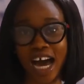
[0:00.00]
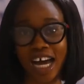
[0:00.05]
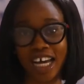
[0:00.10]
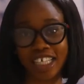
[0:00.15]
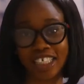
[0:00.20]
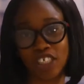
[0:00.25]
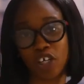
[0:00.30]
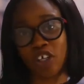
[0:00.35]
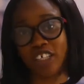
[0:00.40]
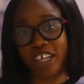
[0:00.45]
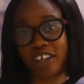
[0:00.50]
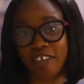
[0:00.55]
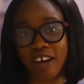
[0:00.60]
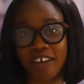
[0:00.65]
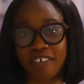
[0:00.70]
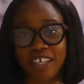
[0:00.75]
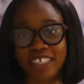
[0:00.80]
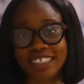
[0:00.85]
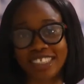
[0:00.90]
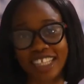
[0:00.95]
in the
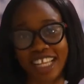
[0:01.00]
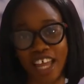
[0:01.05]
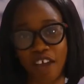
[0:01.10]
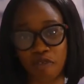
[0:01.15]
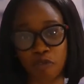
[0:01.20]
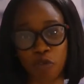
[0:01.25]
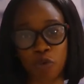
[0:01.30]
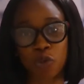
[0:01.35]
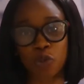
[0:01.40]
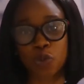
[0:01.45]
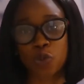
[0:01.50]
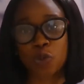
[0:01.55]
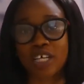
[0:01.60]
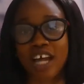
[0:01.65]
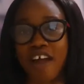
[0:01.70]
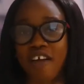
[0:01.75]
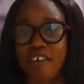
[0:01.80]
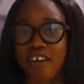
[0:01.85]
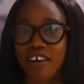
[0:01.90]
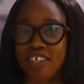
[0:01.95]
undergraduate level to
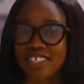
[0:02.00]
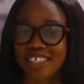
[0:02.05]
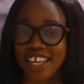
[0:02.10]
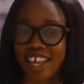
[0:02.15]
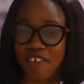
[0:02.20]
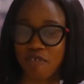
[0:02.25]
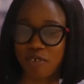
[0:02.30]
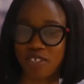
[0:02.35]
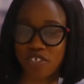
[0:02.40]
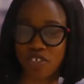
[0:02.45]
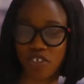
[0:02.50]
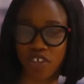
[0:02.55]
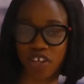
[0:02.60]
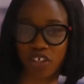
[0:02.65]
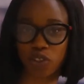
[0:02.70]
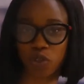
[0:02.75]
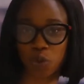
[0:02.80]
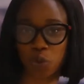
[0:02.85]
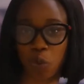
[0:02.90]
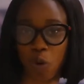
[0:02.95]
carry out a
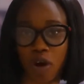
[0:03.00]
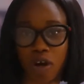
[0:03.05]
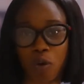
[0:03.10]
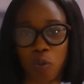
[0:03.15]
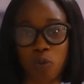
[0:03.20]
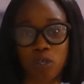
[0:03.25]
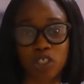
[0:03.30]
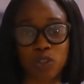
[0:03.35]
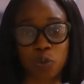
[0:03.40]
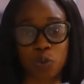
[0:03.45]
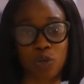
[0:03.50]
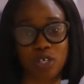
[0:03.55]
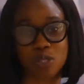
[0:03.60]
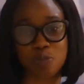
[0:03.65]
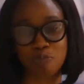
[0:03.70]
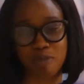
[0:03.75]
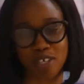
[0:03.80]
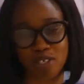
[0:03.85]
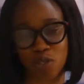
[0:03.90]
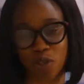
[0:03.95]
research work which
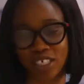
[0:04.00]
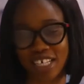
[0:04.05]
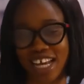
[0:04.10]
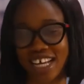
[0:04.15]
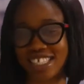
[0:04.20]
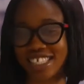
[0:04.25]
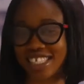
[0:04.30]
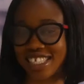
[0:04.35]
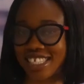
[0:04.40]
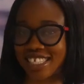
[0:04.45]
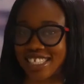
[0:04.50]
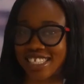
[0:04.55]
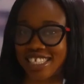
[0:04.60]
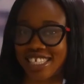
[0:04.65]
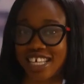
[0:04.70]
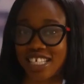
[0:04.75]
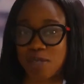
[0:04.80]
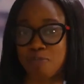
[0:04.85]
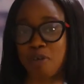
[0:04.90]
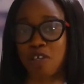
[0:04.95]
was based on the
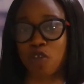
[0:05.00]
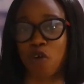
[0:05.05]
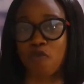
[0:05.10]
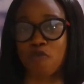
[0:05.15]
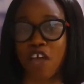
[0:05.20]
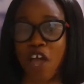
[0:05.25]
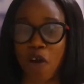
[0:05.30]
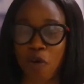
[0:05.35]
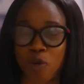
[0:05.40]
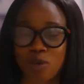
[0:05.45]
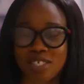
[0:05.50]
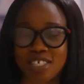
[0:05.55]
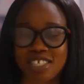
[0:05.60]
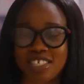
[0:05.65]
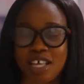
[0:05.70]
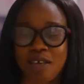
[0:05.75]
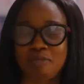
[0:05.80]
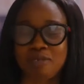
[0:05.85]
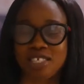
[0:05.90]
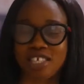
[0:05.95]
assessment of
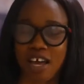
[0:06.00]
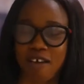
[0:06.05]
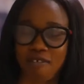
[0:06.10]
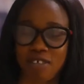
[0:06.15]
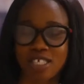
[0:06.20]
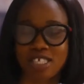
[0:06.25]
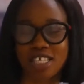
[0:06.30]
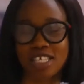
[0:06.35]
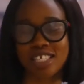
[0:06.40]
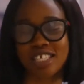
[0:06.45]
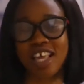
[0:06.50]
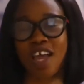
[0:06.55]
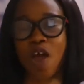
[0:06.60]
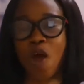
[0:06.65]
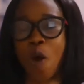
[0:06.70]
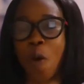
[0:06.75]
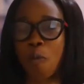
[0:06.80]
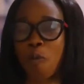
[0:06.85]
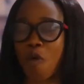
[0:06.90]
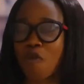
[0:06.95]
ecosystem services
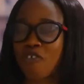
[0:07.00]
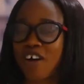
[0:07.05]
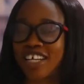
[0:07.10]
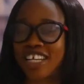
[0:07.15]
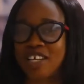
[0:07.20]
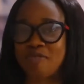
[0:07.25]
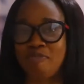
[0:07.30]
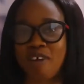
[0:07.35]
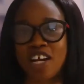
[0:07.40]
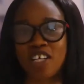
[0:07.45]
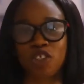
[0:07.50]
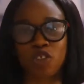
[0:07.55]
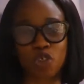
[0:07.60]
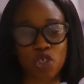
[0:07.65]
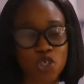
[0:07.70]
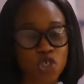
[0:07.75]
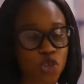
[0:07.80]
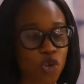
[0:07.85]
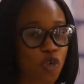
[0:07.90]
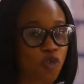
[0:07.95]
provided by
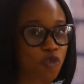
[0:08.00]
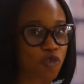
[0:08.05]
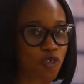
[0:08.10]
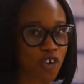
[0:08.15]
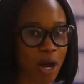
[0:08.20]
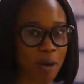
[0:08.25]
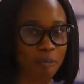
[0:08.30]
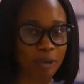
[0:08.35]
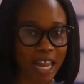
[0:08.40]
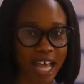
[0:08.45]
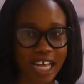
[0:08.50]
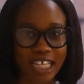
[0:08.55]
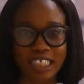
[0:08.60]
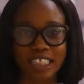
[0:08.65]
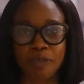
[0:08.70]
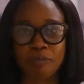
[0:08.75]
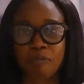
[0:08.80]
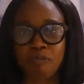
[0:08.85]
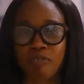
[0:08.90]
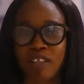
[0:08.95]
trees on
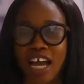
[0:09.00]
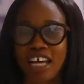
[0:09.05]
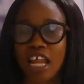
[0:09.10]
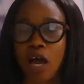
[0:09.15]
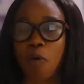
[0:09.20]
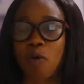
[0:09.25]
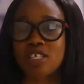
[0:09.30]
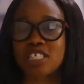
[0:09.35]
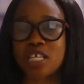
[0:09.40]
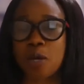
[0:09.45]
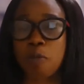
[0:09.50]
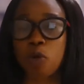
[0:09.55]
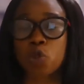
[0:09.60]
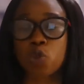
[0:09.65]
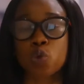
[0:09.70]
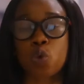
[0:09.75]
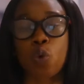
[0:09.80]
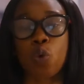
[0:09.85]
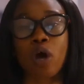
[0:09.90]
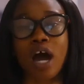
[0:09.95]
farmland, and I was able
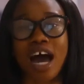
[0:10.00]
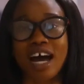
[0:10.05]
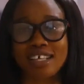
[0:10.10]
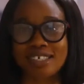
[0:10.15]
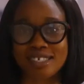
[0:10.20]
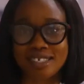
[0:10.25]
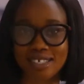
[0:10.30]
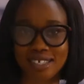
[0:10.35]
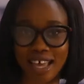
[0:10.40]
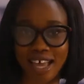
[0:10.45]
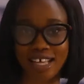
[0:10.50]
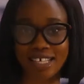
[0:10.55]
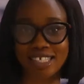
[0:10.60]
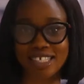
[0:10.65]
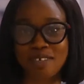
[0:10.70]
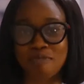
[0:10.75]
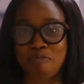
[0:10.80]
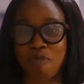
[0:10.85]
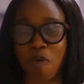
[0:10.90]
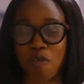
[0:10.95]
to
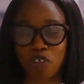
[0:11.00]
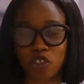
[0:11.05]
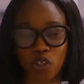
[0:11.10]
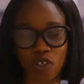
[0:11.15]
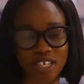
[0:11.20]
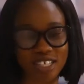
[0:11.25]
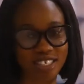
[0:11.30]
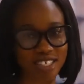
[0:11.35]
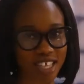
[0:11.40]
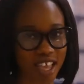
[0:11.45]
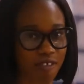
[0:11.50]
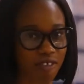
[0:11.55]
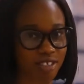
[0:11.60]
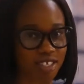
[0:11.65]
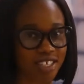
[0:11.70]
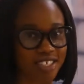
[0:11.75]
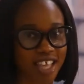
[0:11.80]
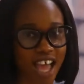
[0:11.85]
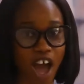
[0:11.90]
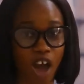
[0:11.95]
assess provisioning
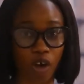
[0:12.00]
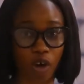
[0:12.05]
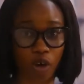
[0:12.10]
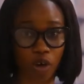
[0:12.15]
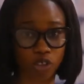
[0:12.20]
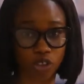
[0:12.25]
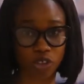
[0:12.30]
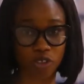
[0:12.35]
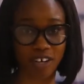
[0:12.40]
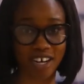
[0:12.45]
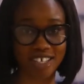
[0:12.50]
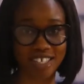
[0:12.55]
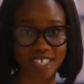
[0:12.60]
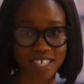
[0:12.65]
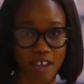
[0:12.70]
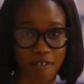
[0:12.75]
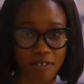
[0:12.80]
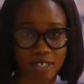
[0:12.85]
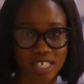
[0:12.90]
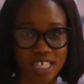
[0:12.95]
services and cultural
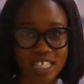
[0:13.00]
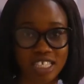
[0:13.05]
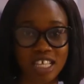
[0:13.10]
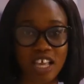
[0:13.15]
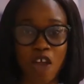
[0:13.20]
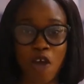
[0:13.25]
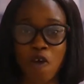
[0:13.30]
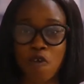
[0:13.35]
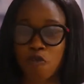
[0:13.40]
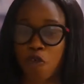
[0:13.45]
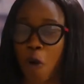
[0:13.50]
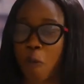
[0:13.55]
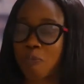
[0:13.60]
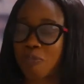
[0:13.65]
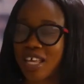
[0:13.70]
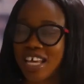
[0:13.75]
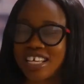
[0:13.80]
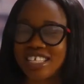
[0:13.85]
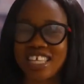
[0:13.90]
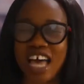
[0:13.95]
services.
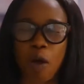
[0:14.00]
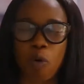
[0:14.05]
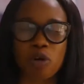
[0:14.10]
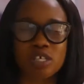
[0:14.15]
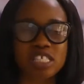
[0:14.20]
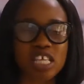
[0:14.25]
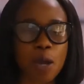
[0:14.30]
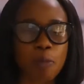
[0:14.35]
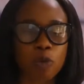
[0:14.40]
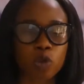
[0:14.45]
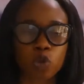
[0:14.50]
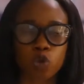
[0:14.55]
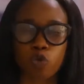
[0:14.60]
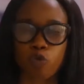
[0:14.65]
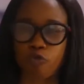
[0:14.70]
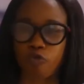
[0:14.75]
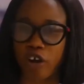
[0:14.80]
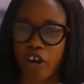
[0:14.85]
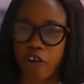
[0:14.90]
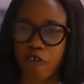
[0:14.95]
From these, I was able
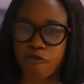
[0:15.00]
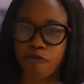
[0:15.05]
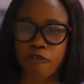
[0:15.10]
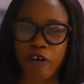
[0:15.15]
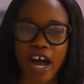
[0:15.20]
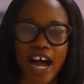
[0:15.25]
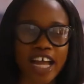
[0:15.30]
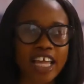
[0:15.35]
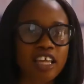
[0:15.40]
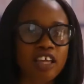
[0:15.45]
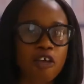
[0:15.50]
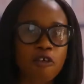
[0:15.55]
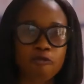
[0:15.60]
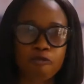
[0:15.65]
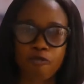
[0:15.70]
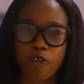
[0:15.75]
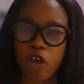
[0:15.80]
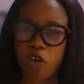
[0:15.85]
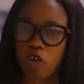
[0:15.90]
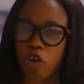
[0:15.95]
to verify
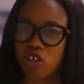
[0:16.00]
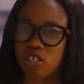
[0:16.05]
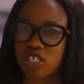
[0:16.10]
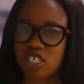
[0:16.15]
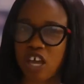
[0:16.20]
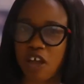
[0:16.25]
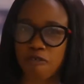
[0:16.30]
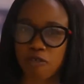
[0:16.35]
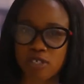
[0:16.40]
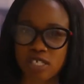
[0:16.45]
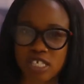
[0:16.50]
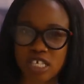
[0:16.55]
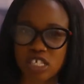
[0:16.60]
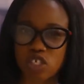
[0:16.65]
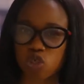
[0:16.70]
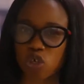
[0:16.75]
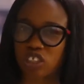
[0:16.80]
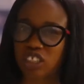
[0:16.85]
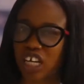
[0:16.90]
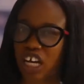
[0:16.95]
various
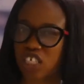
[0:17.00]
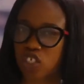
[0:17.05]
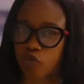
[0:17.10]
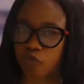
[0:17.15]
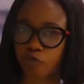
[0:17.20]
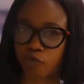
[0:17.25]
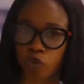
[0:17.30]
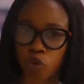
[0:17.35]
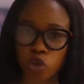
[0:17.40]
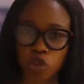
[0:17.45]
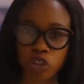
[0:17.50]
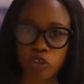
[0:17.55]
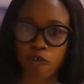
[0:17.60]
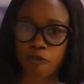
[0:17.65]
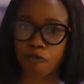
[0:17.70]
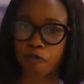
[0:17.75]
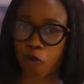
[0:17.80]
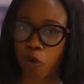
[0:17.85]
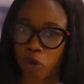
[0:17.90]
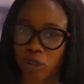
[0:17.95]
services such as
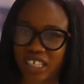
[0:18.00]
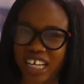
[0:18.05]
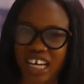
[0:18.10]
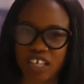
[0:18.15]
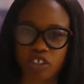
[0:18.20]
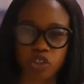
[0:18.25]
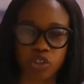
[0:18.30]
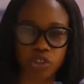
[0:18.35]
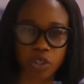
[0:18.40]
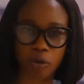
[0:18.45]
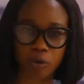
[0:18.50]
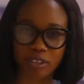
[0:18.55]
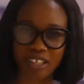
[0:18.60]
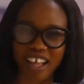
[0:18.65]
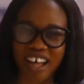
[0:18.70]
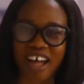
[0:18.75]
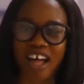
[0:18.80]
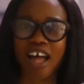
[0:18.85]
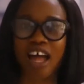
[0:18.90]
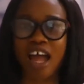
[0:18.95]
food, fodder,
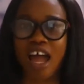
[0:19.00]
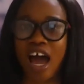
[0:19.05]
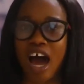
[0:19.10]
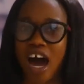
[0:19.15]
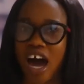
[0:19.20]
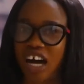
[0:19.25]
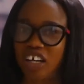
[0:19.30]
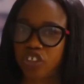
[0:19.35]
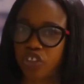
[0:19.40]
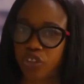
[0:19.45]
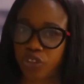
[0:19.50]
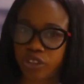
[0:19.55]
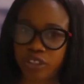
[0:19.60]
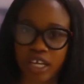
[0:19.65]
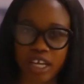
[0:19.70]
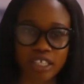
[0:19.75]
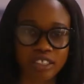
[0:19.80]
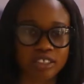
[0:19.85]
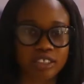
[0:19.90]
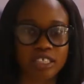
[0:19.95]
shelter, and
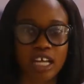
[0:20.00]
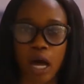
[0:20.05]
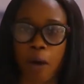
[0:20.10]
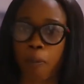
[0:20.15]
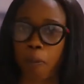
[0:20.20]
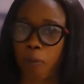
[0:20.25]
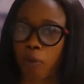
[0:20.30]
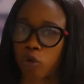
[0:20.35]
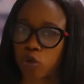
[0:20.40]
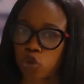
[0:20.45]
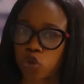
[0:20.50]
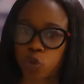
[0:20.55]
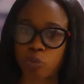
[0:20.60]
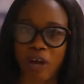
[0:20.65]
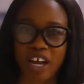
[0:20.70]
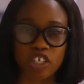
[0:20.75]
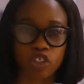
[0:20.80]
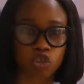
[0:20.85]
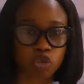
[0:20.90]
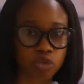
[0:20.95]
shades that are produced
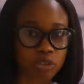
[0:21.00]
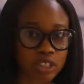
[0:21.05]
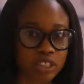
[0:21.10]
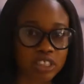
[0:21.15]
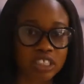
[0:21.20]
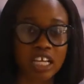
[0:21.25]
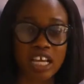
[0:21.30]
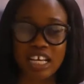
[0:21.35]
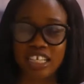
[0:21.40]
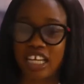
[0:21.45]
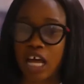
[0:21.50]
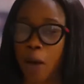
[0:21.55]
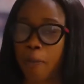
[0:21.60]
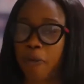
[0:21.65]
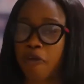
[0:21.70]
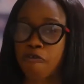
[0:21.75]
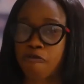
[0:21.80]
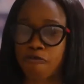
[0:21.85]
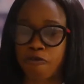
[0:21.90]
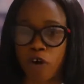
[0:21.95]
by trees that are
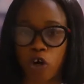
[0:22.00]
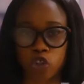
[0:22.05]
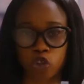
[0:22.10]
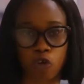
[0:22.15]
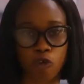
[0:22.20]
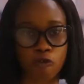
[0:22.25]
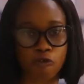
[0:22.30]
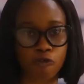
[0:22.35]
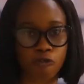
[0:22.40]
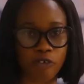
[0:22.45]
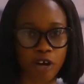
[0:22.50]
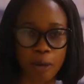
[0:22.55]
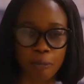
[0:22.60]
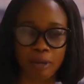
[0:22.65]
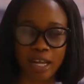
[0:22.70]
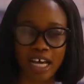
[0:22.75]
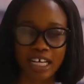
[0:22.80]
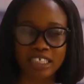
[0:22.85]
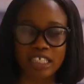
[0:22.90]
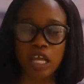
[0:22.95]
being found on
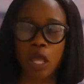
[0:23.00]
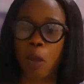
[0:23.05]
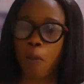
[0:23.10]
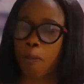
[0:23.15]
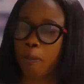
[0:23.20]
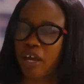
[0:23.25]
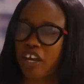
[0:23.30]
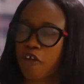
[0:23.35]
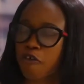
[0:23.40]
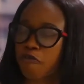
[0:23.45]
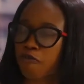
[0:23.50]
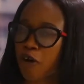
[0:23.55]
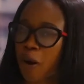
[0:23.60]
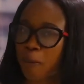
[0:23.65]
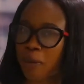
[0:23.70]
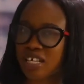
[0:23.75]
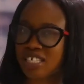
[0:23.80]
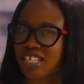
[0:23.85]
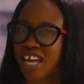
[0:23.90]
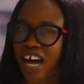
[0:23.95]
farmland. Many
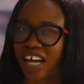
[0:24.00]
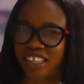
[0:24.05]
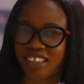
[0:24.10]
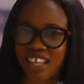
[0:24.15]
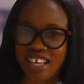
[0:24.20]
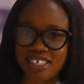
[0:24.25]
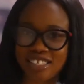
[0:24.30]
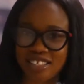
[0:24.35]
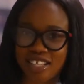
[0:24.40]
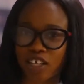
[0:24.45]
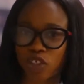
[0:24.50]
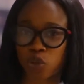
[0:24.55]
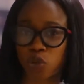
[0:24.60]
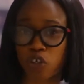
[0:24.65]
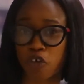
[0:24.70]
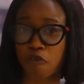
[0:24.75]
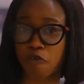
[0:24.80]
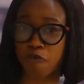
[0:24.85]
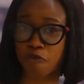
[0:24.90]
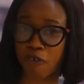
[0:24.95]
farmers attested
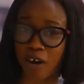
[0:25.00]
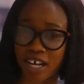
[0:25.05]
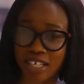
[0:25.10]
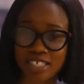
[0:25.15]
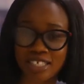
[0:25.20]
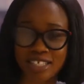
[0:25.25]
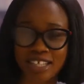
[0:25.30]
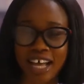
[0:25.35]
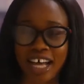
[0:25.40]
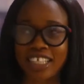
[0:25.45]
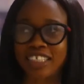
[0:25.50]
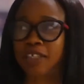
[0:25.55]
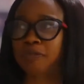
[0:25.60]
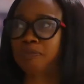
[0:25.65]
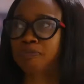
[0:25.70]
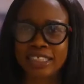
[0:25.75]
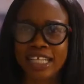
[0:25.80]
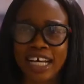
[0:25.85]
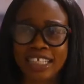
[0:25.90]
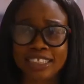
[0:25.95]
to the fact
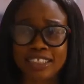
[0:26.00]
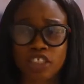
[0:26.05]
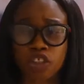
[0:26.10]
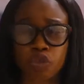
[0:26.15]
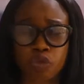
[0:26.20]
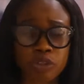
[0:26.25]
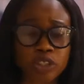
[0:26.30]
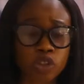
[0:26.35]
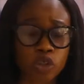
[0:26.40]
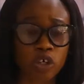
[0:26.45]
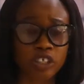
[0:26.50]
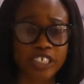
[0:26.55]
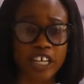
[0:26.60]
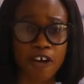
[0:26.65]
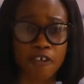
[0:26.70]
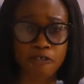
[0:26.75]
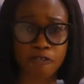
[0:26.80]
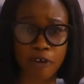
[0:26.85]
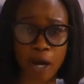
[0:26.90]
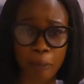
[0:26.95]
that the trees on
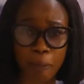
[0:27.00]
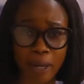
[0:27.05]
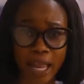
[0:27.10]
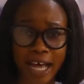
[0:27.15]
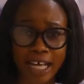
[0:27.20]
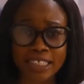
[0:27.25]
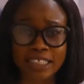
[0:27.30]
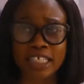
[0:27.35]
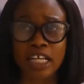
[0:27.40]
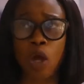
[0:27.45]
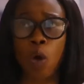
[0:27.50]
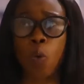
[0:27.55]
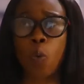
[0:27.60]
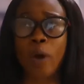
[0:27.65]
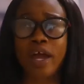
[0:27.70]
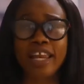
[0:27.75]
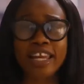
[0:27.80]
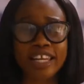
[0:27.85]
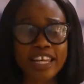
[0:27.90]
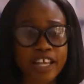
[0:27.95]
their farmland,
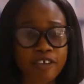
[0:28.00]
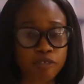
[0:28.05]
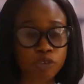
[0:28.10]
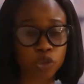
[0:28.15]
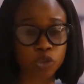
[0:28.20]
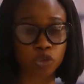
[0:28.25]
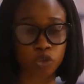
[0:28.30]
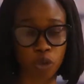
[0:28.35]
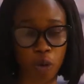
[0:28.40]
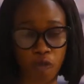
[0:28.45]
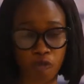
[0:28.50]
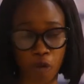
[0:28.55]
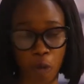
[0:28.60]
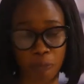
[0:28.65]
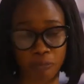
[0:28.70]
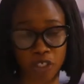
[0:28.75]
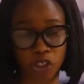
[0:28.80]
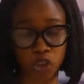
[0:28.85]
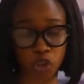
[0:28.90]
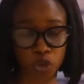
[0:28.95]
when leaves drop
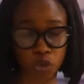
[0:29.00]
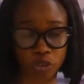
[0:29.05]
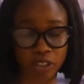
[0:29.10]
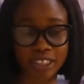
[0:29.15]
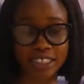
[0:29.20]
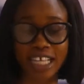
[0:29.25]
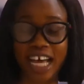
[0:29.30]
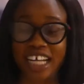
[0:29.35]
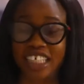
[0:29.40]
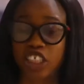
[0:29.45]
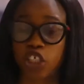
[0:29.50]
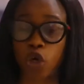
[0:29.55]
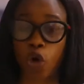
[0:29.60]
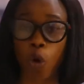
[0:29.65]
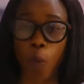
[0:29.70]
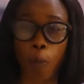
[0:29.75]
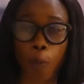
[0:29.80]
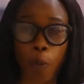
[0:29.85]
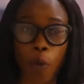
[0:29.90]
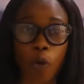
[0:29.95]
from these trees and
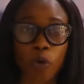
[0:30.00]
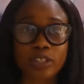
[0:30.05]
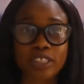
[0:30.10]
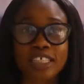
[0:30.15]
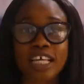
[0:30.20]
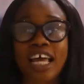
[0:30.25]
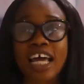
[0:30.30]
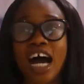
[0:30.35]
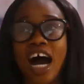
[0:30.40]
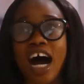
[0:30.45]
decompose,